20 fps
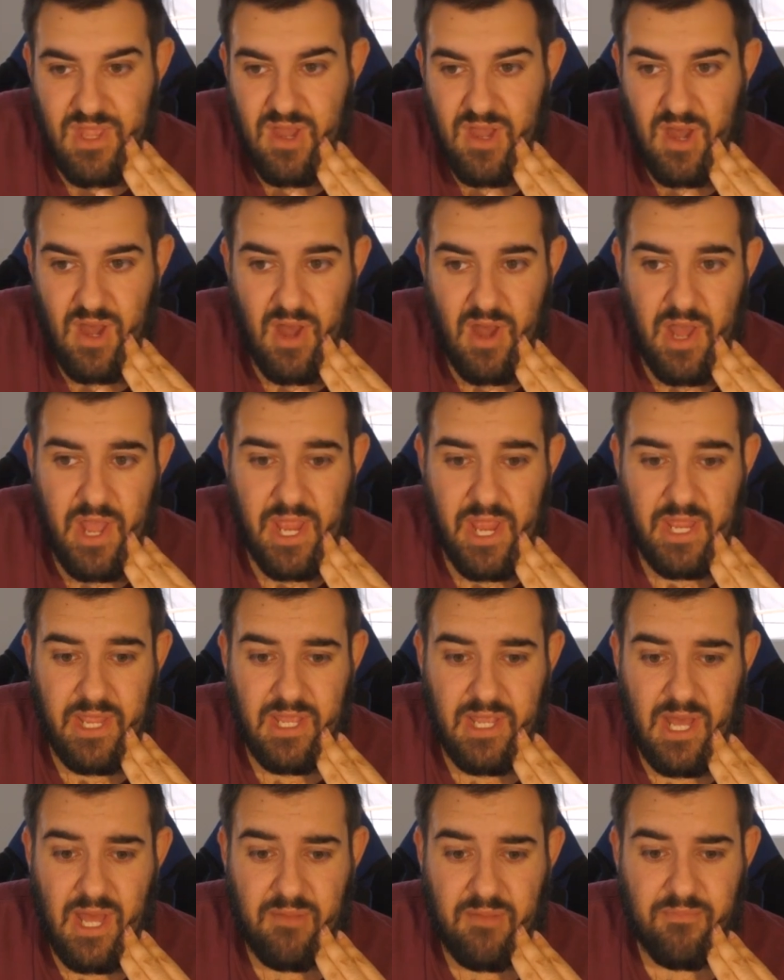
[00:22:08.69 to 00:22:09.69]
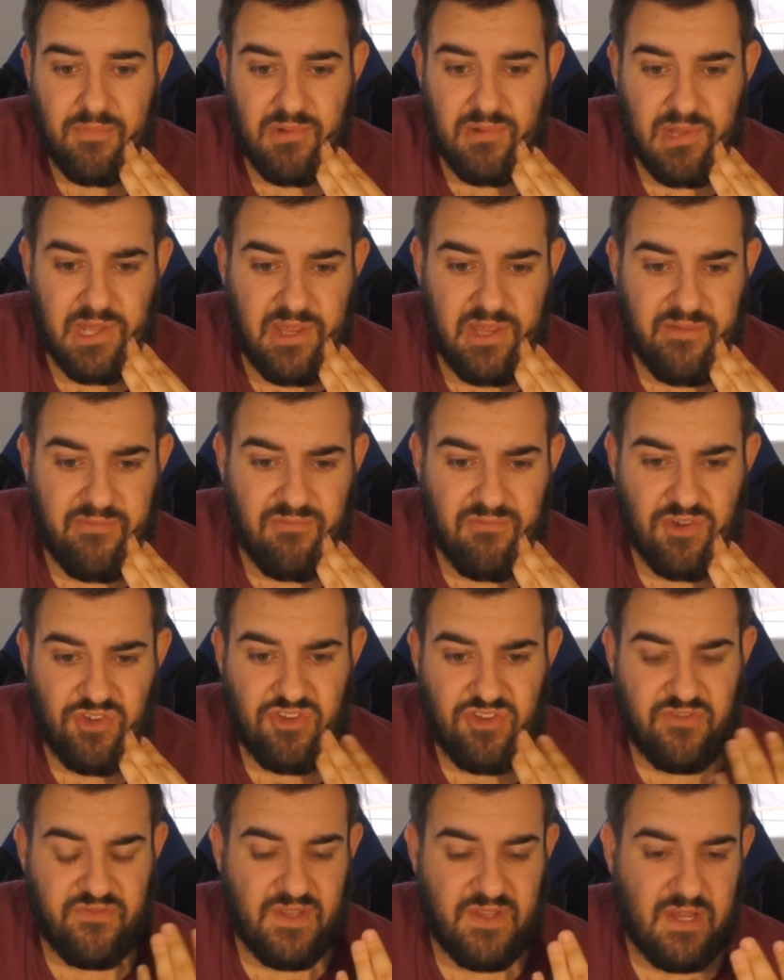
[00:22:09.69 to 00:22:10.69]
I can't believe
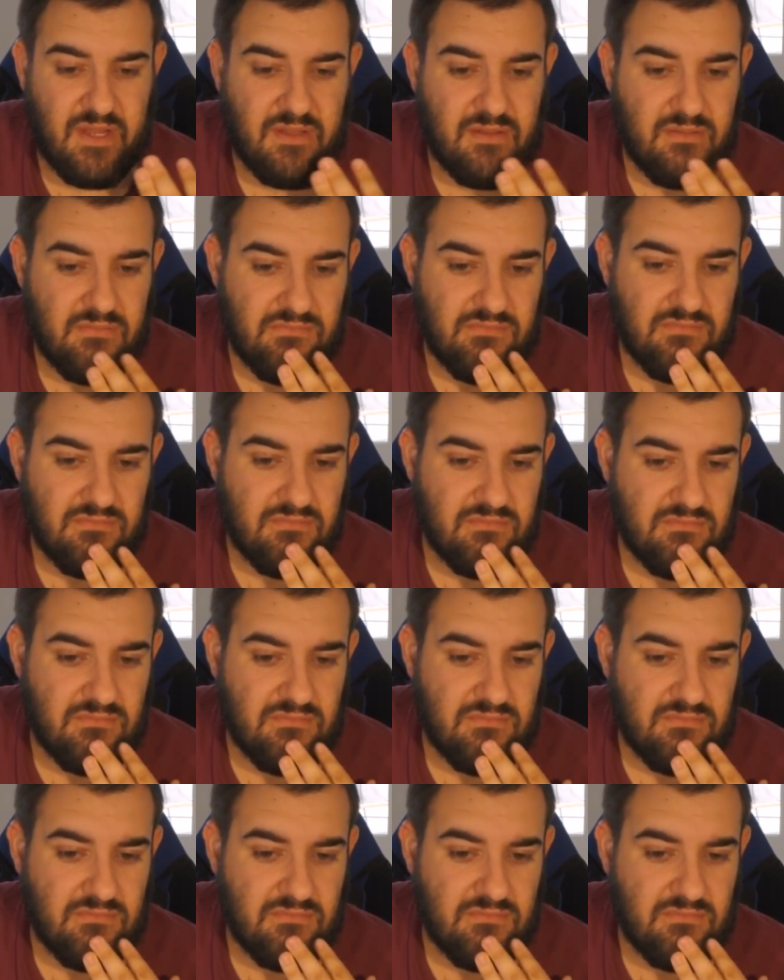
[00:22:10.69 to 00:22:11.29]
what you've done,